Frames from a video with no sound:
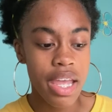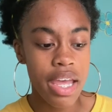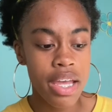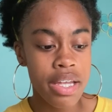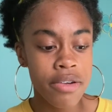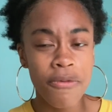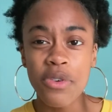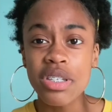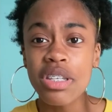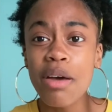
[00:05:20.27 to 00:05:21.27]
And
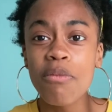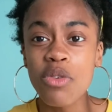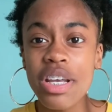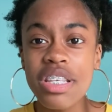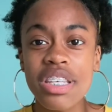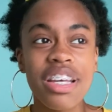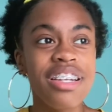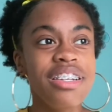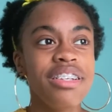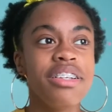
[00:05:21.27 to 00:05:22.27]
for some
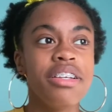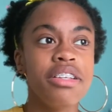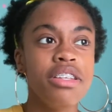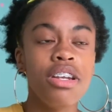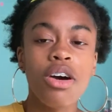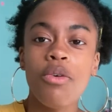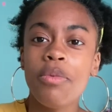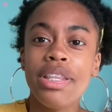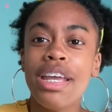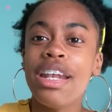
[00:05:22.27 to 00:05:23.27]
reason, you know,
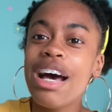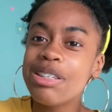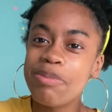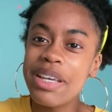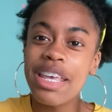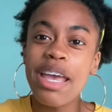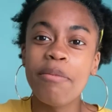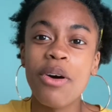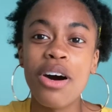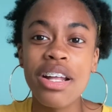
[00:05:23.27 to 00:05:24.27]
when the announcement
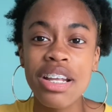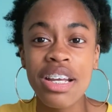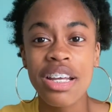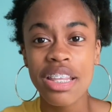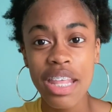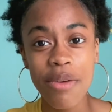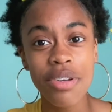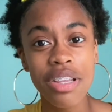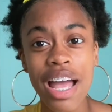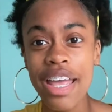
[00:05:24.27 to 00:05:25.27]
came on, they
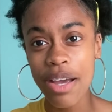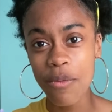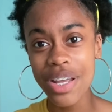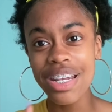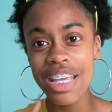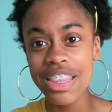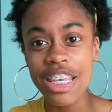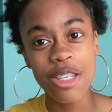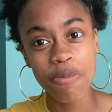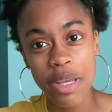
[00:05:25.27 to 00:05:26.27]
were like, we need
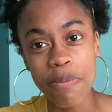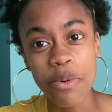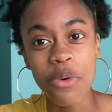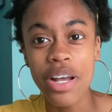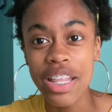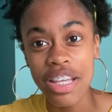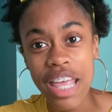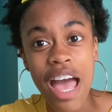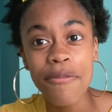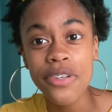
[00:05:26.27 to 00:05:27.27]
these people in the
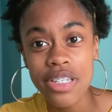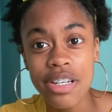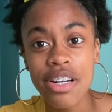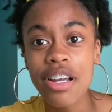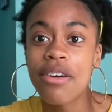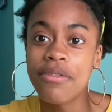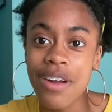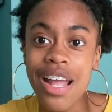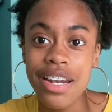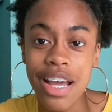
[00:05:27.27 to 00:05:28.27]
cafeteria
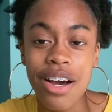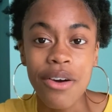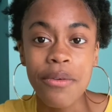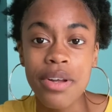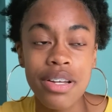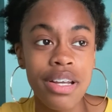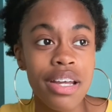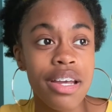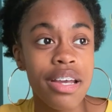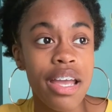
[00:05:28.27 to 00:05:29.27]
right now.
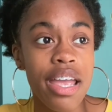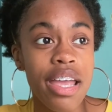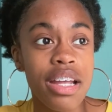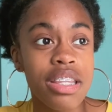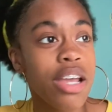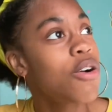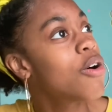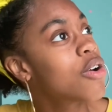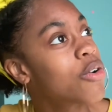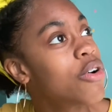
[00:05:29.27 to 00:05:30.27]
And they
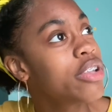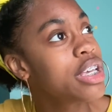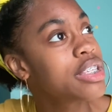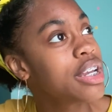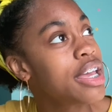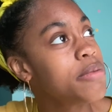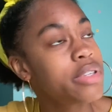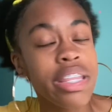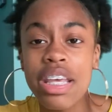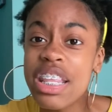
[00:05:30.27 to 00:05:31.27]
called all these names,
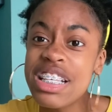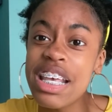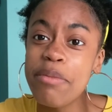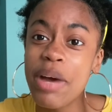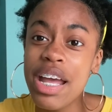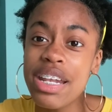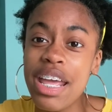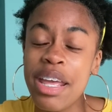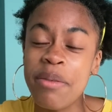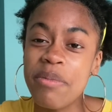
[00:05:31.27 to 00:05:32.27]
and then they said my
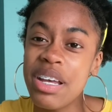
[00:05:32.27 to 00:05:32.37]
name.